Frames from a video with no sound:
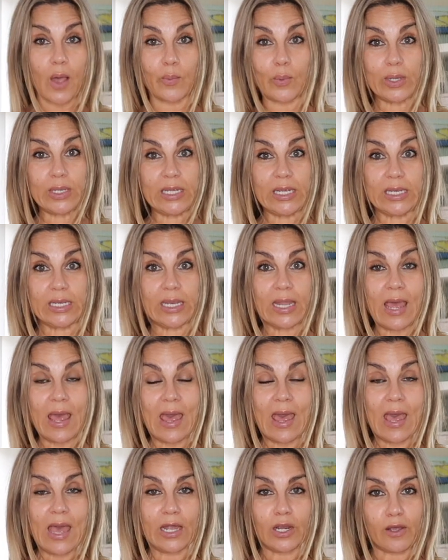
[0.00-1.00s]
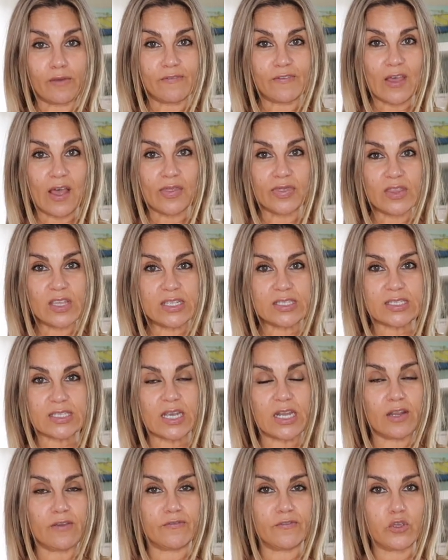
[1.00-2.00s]
I went in and I found this
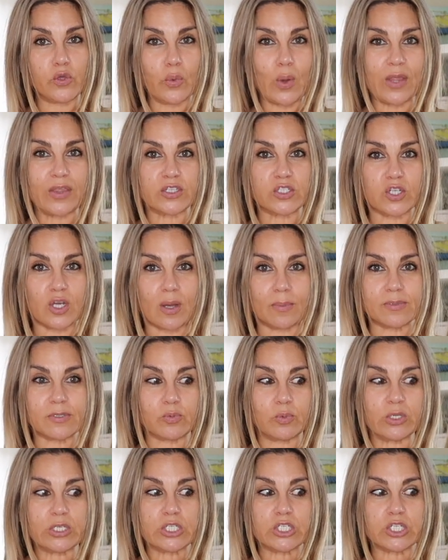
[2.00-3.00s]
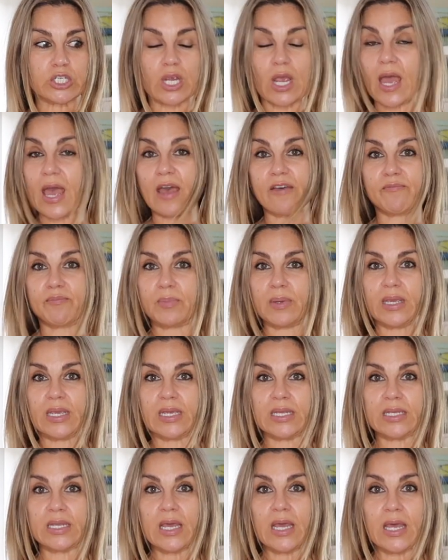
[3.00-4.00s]
and a few other tops which have
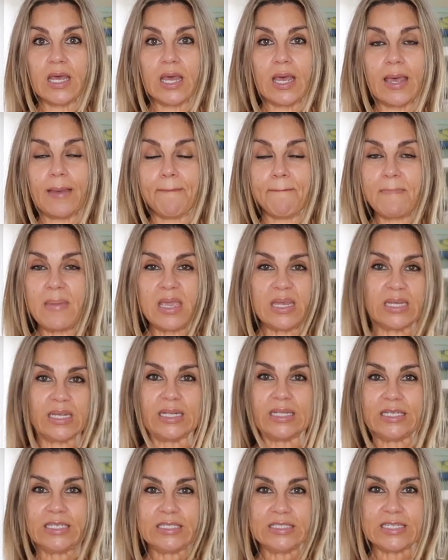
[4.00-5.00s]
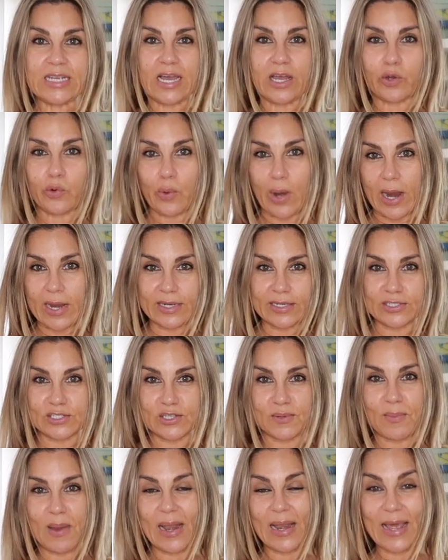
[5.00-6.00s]
been immediately downgraded
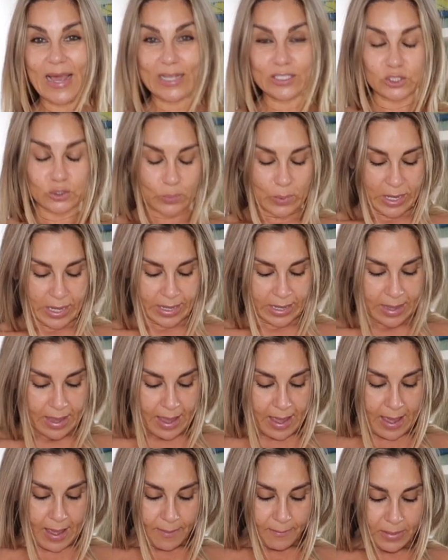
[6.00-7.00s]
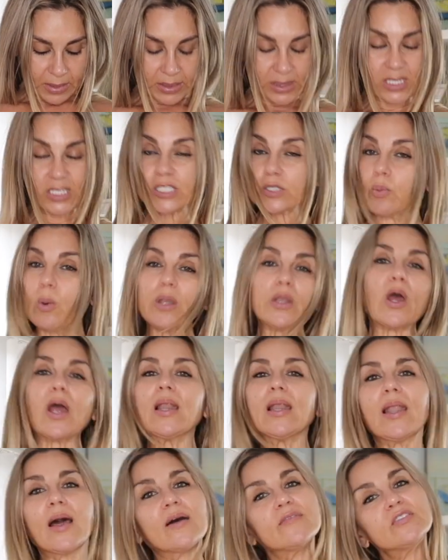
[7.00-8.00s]
to my loungewear. But this one I
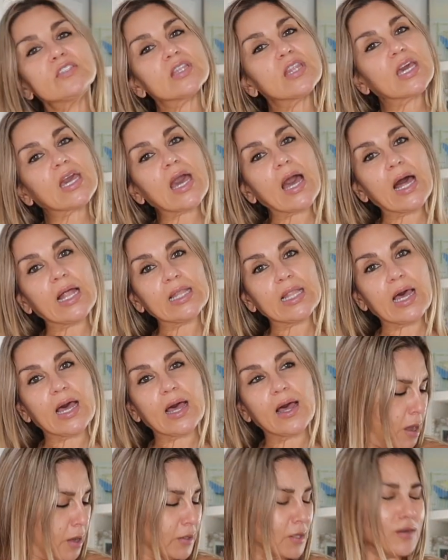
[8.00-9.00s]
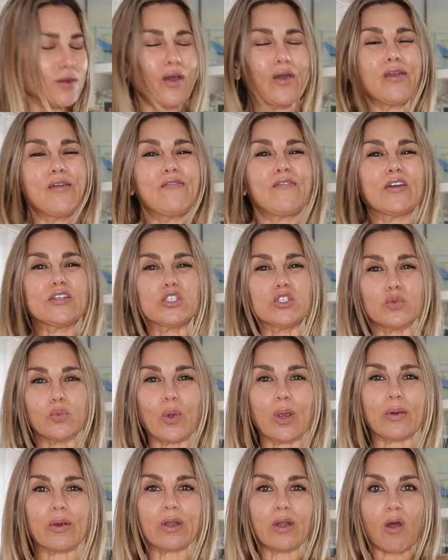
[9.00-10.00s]
loved the colour. I don't know if I should
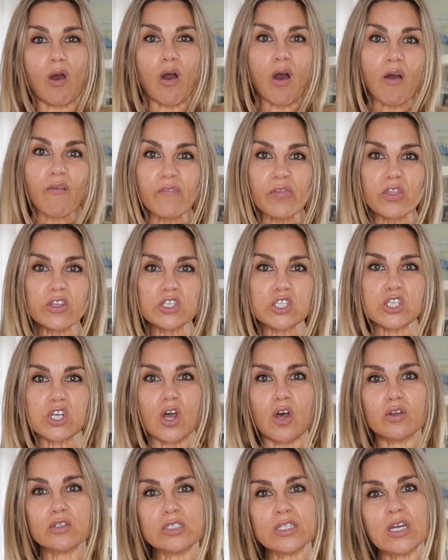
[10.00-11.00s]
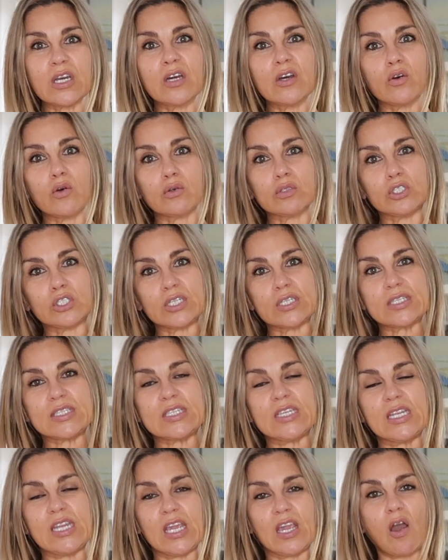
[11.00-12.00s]
wear it off the shoulder or just
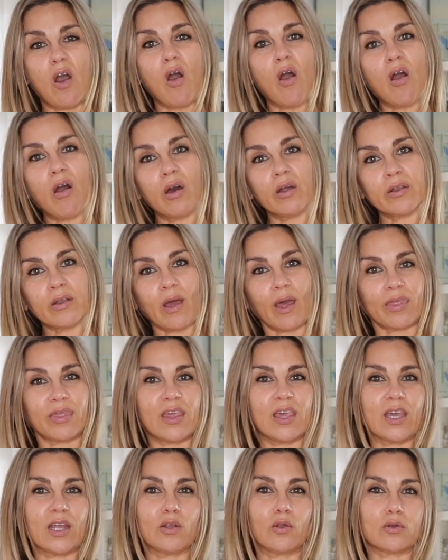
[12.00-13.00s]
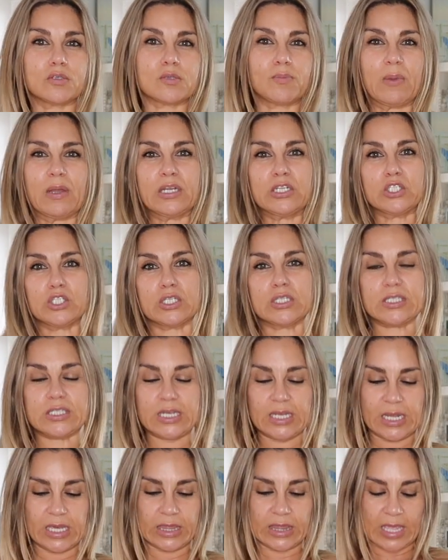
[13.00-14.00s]
sitting on. I think it looks better just
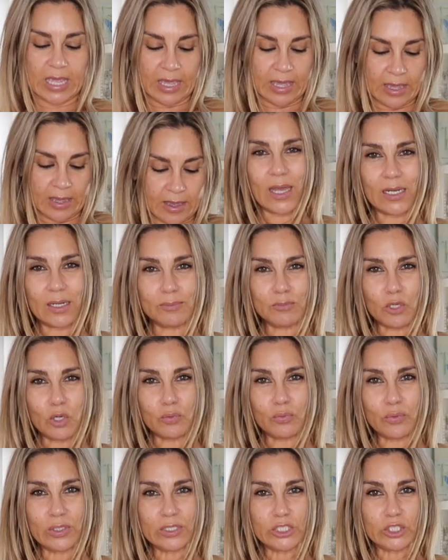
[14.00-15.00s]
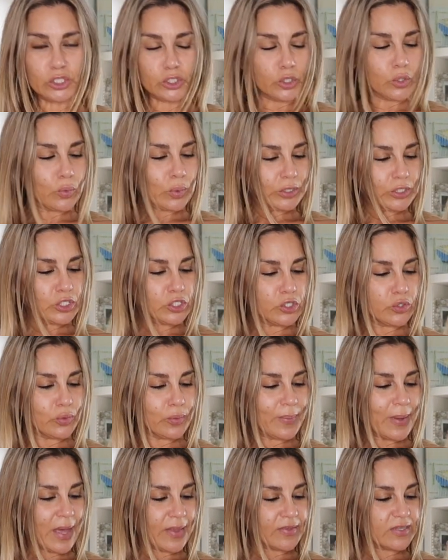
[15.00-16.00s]
sitting there. And I'm not really sure what to do
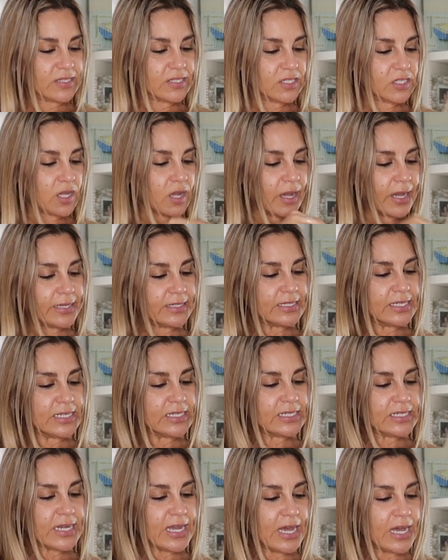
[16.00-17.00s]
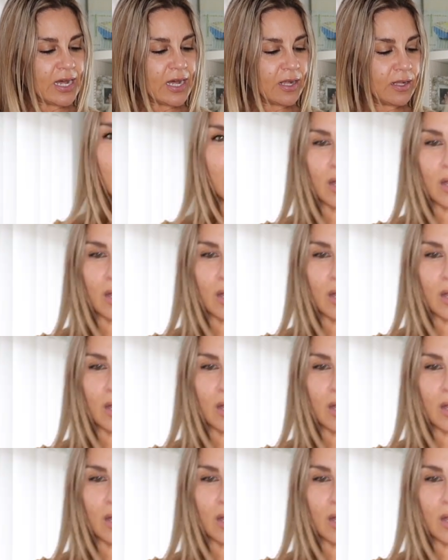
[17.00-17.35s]
about this tie detail.